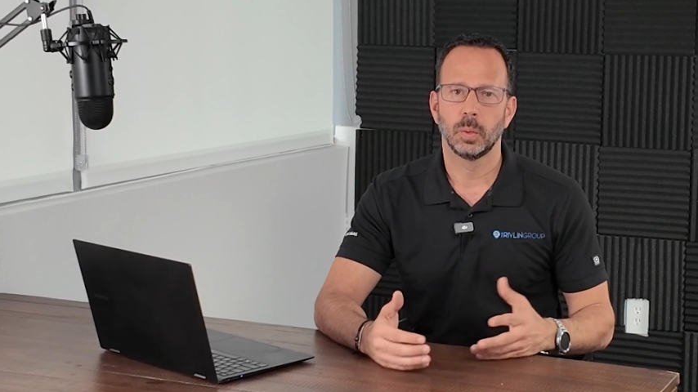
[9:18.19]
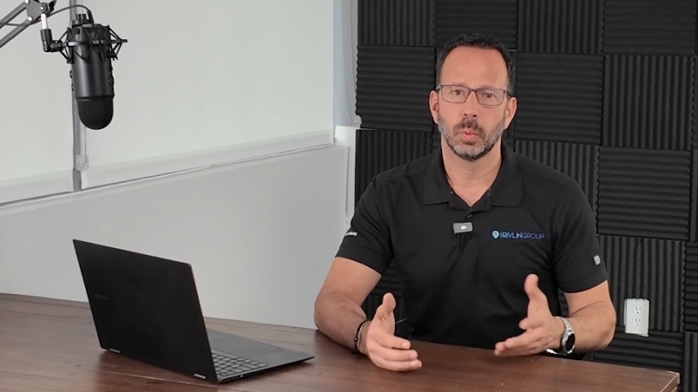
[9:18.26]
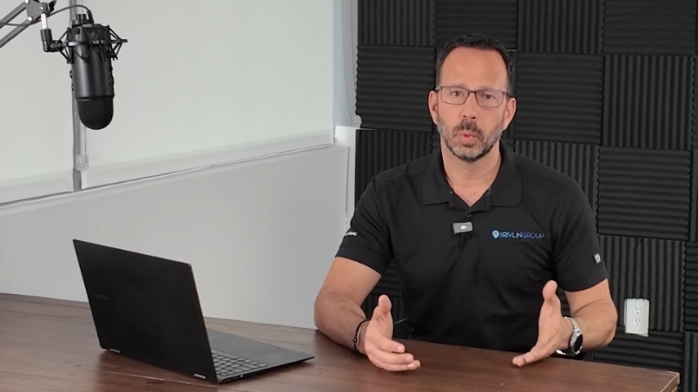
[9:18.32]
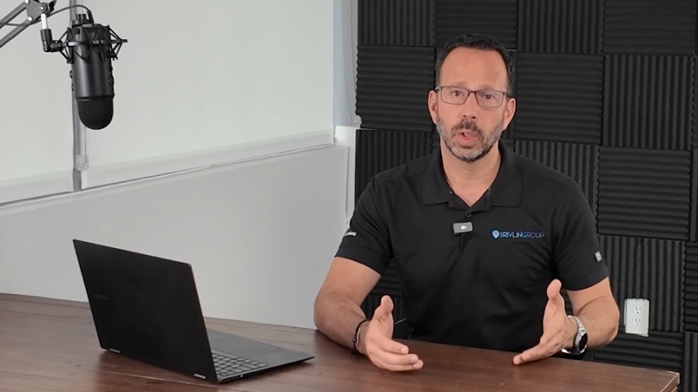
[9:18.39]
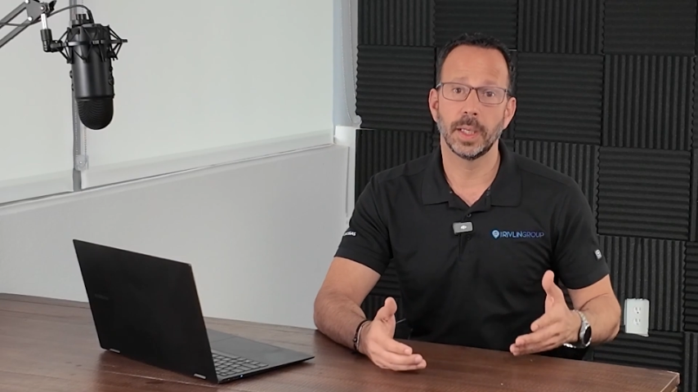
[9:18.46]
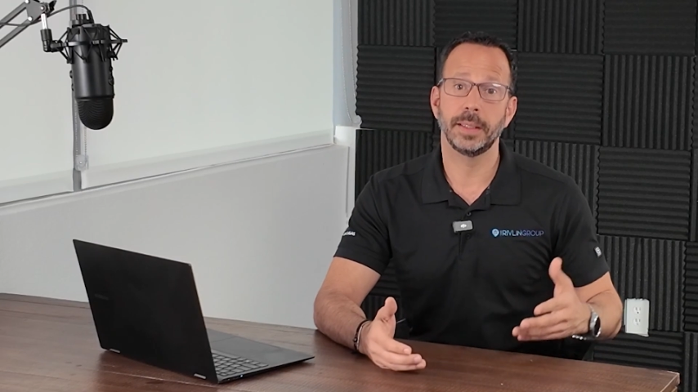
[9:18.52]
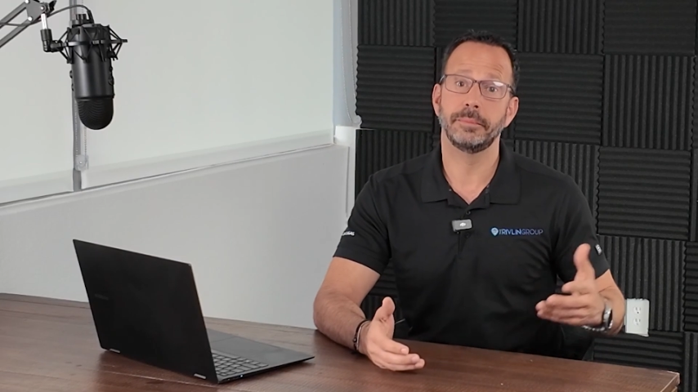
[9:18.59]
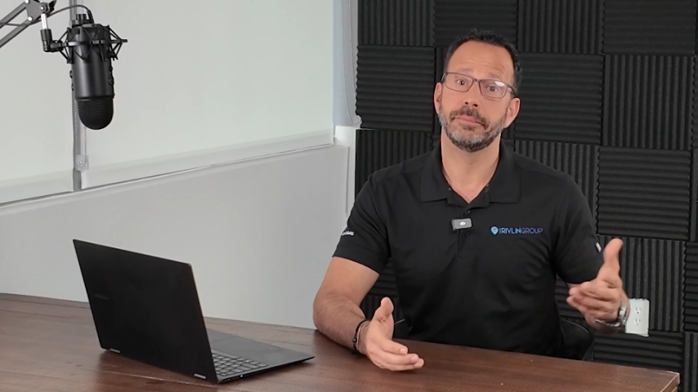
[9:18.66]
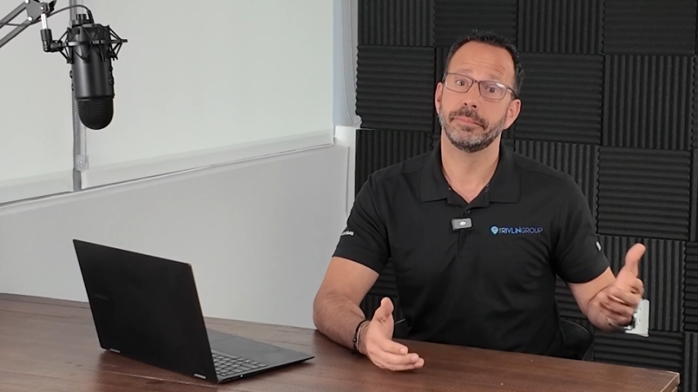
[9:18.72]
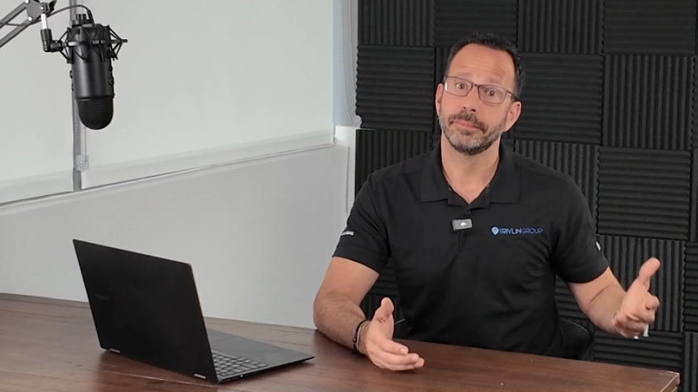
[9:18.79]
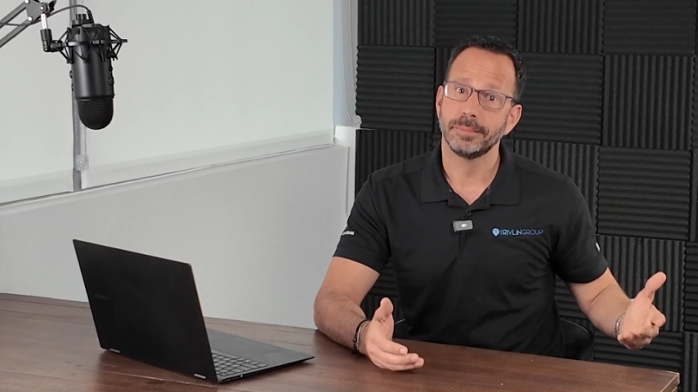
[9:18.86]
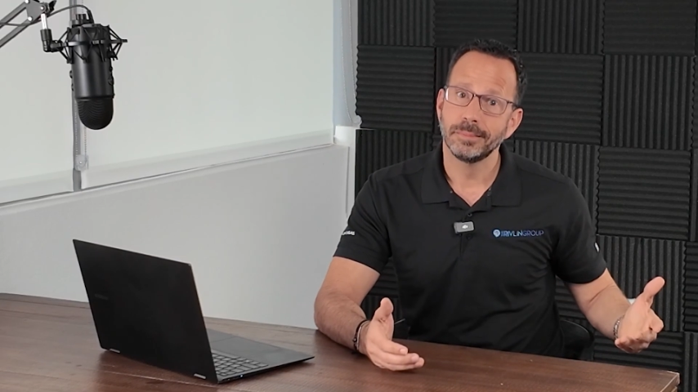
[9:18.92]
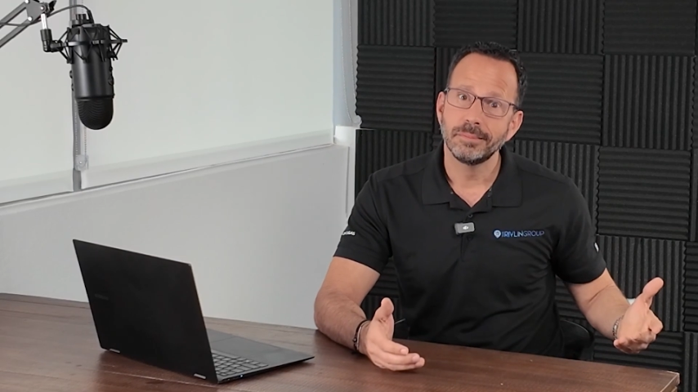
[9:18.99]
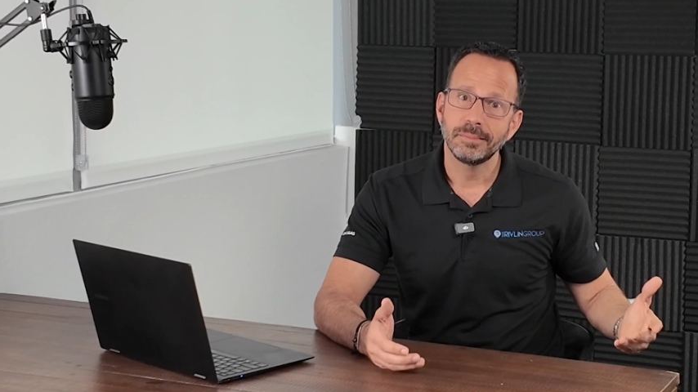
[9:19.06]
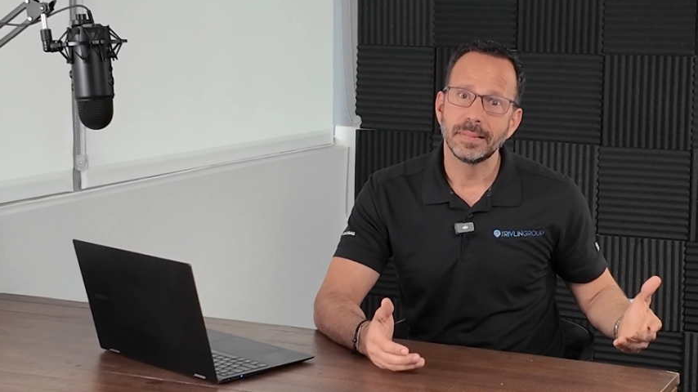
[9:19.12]
one,
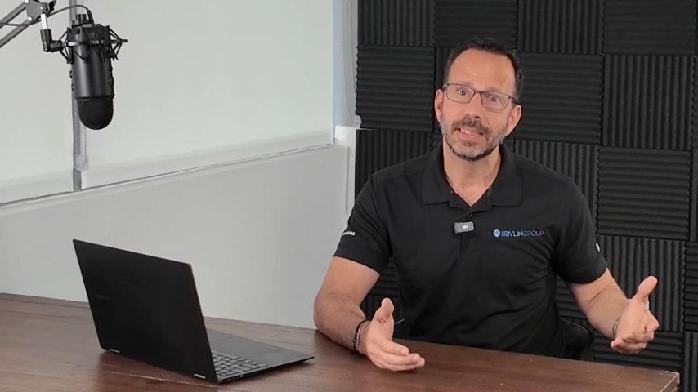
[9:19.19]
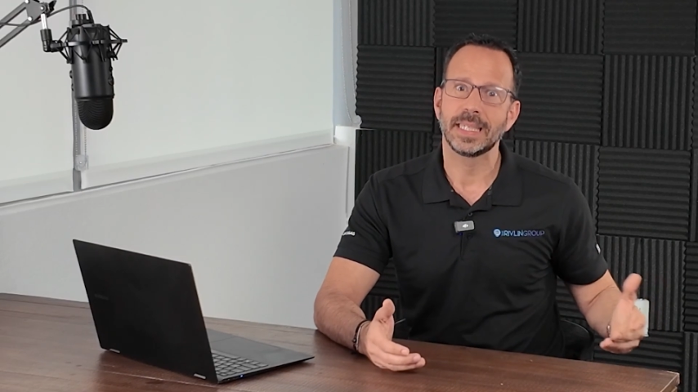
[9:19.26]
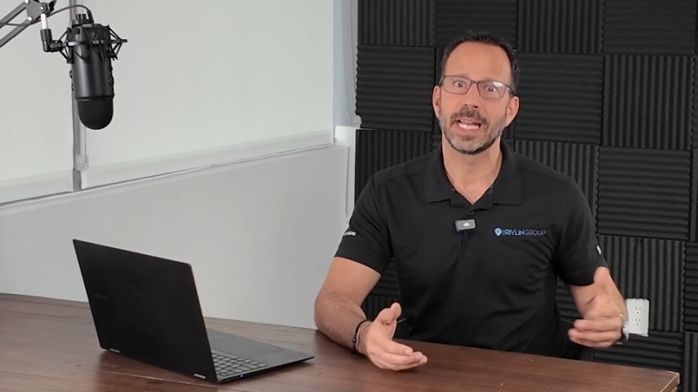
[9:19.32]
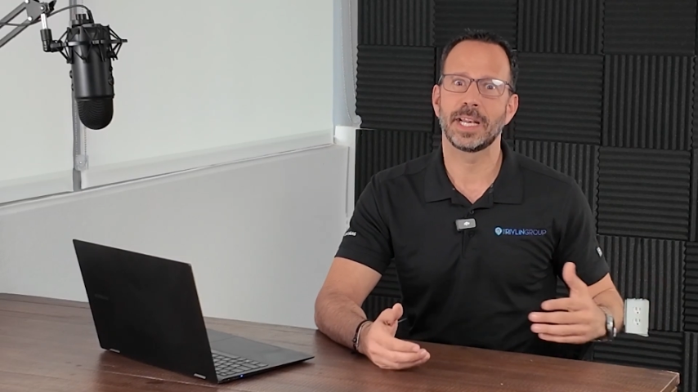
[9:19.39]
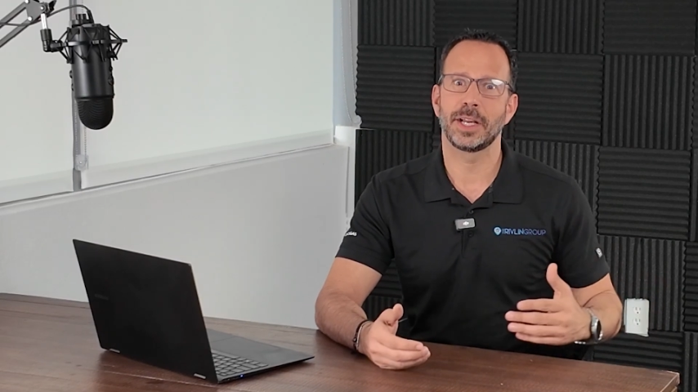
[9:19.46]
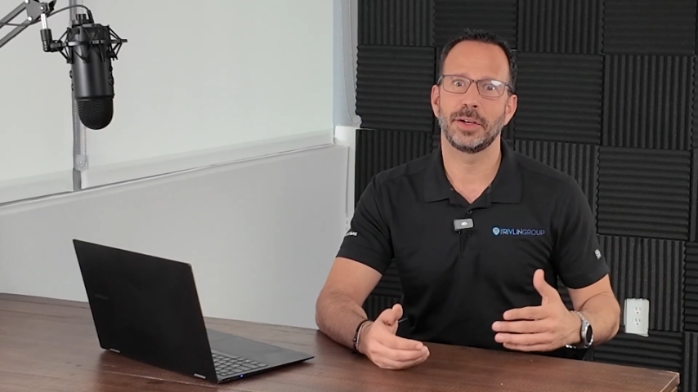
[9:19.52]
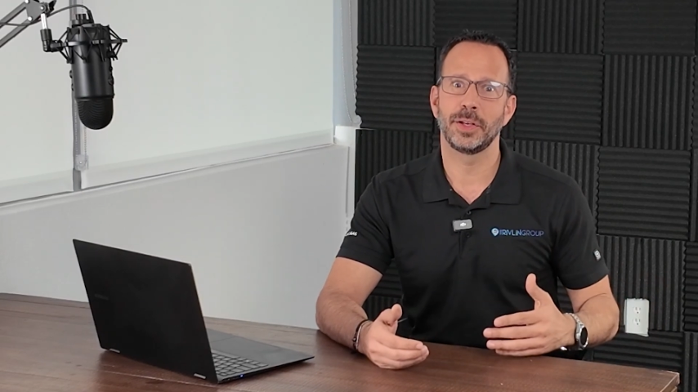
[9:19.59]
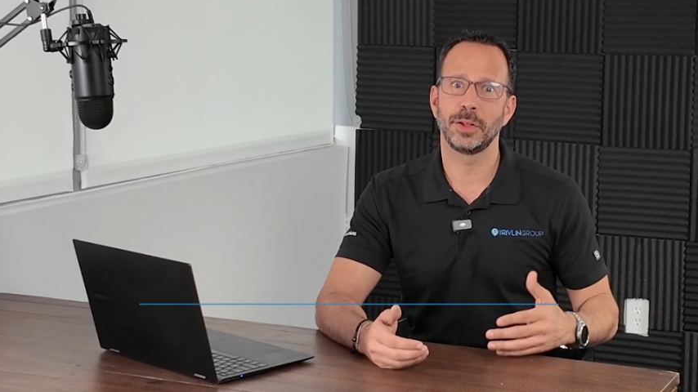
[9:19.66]
get on